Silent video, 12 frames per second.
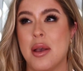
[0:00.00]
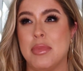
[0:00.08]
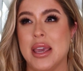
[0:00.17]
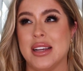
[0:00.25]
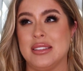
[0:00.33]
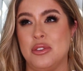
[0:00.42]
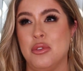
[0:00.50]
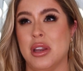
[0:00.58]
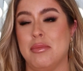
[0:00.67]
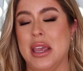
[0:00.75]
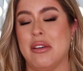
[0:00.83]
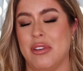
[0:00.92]
because you
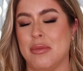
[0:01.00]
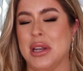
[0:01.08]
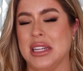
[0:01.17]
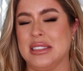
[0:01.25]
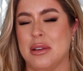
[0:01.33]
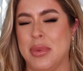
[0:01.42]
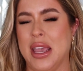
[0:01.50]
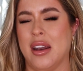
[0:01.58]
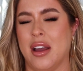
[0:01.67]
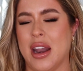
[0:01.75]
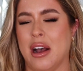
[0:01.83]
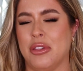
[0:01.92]
can be a feminist and be in
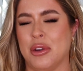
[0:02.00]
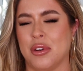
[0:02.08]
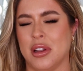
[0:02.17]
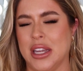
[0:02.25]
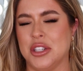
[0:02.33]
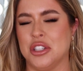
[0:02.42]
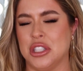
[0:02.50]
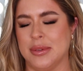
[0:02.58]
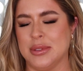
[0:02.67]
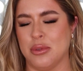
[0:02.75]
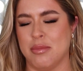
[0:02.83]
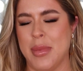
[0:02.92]
unhealthy
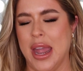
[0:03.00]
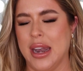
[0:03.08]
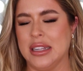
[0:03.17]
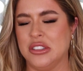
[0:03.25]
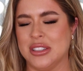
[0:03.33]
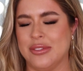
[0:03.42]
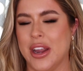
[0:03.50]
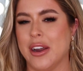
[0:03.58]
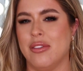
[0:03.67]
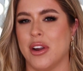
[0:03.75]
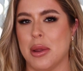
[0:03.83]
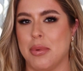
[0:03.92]
relationships with men. It's just
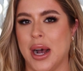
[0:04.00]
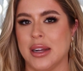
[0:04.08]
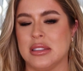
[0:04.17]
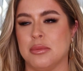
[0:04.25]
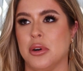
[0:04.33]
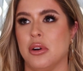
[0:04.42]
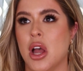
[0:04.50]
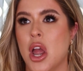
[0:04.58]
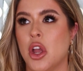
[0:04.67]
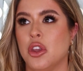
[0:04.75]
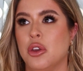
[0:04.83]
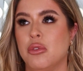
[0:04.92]
very, very possible.
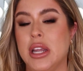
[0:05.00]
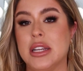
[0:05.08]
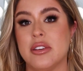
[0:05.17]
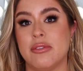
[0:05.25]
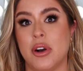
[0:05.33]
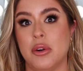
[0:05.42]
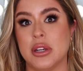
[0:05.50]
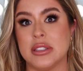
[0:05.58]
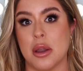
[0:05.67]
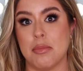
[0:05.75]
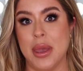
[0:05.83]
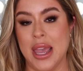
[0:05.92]
You need to focus
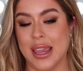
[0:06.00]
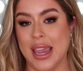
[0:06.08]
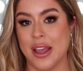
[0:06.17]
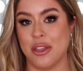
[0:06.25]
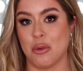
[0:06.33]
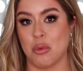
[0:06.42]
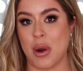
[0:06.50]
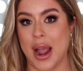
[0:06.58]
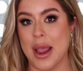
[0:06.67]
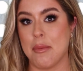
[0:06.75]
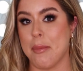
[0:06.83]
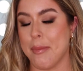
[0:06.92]
on picking the
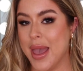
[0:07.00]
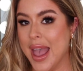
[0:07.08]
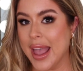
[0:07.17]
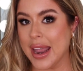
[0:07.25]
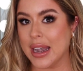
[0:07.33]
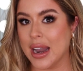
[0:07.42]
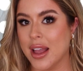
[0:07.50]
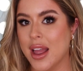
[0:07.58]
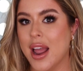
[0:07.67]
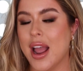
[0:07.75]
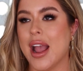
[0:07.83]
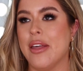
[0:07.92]
right men.
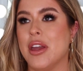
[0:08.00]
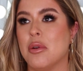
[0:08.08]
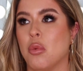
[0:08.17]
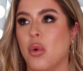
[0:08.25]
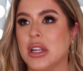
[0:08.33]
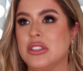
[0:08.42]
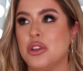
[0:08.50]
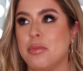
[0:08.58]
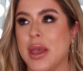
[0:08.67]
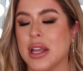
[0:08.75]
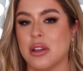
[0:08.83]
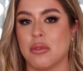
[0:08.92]
And then once you
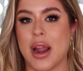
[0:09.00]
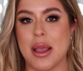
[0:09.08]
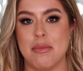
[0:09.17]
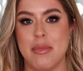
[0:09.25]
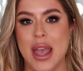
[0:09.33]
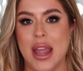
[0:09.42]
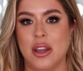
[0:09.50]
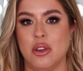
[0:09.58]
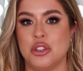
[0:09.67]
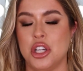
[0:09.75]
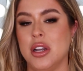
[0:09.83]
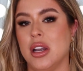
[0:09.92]
pick the right men, you
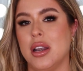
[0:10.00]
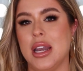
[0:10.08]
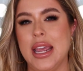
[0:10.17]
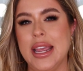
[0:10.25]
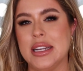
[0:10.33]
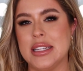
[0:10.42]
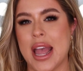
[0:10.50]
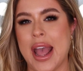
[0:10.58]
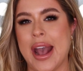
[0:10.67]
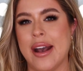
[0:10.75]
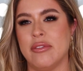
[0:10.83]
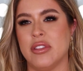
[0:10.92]
shouldn't need to
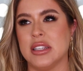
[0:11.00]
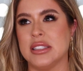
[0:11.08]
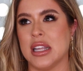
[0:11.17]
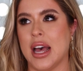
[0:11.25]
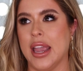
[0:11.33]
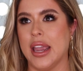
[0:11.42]
have this